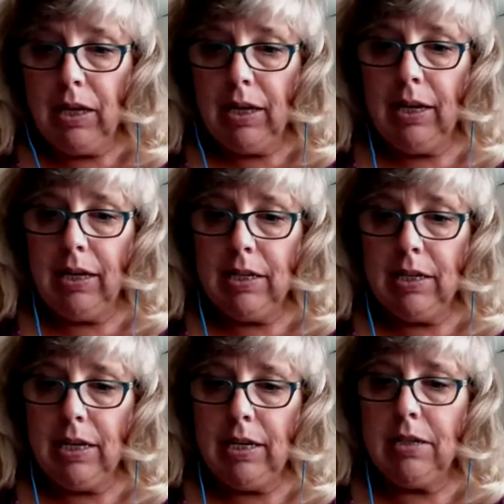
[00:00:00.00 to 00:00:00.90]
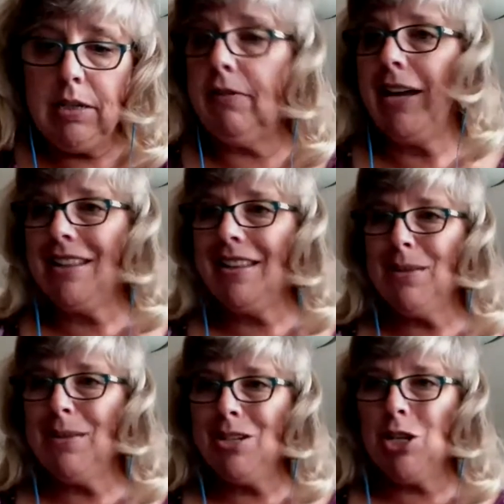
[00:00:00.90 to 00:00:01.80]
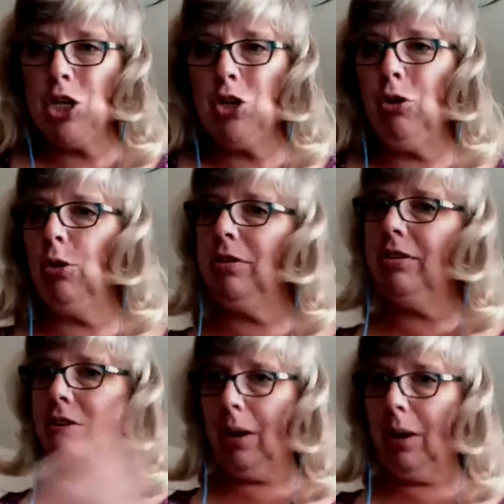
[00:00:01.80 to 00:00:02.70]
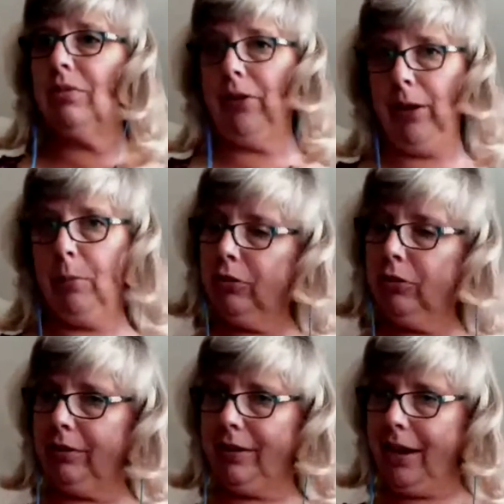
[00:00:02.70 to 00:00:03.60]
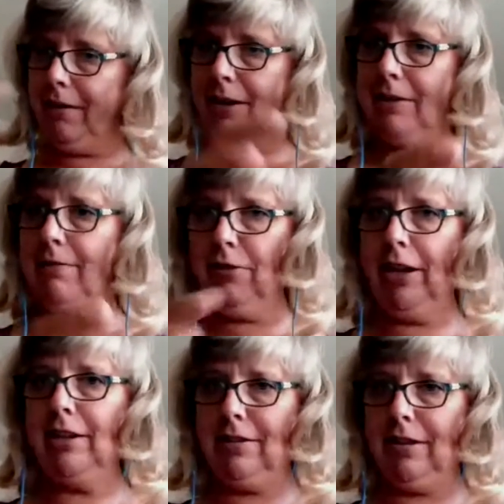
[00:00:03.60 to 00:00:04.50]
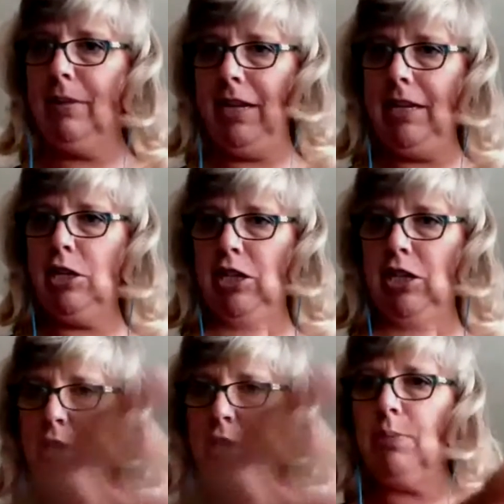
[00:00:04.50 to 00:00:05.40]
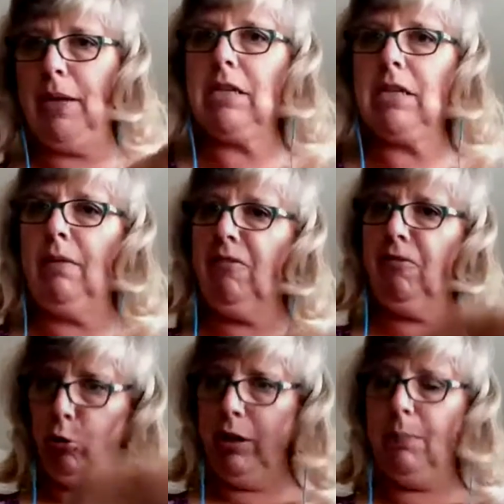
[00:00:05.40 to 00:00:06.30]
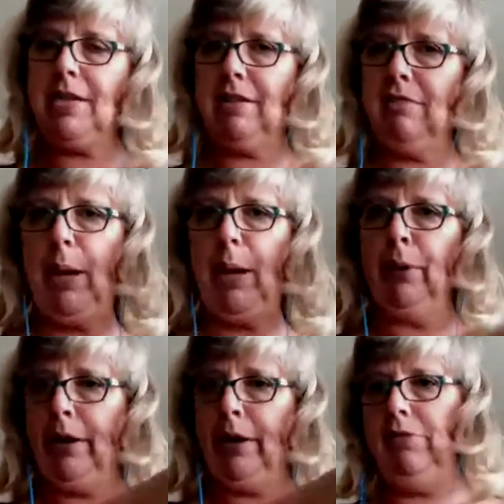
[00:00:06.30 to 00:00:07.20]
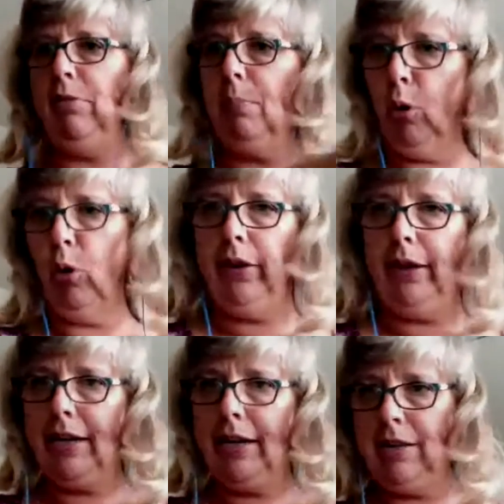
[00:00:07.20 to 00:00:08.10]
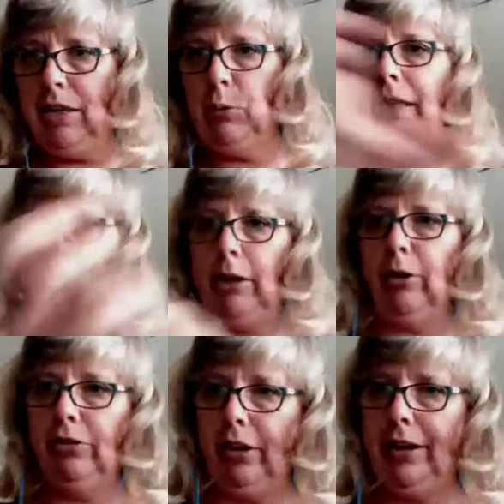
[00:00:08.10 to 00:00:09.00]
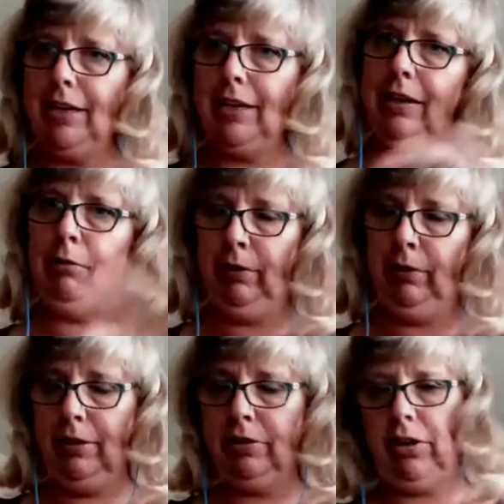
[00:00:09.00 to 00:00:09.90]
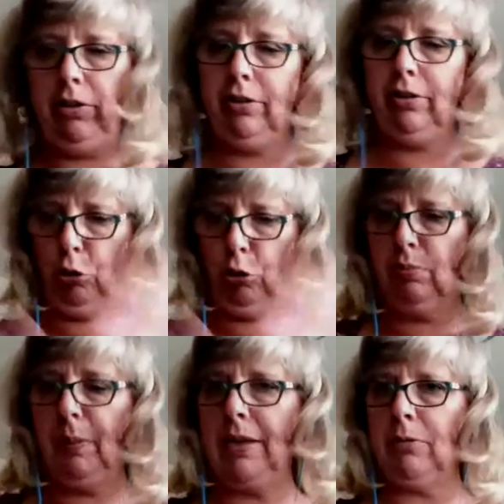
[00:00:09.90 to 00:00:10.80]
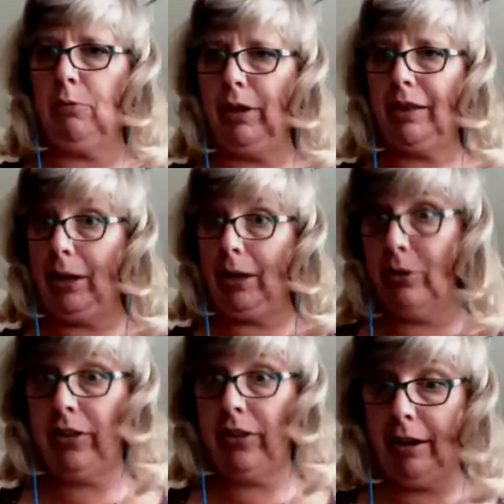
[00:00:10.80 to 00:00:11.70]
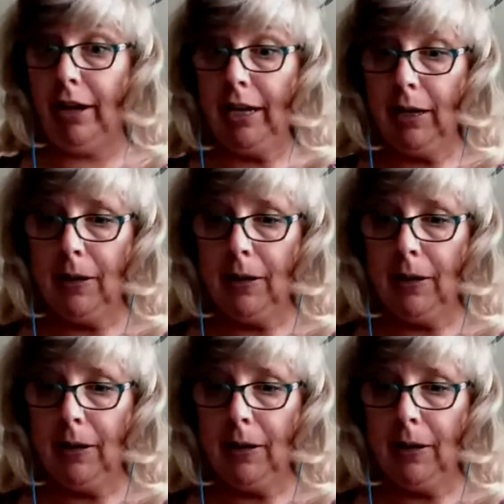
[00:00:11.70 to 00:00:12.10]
And he divided them into two groups. He describes very precisely how he divides them. He each picked up a folded piece of paper out of a bowl that had 3 letters on it, and they were assigned to groups based on what letters they got.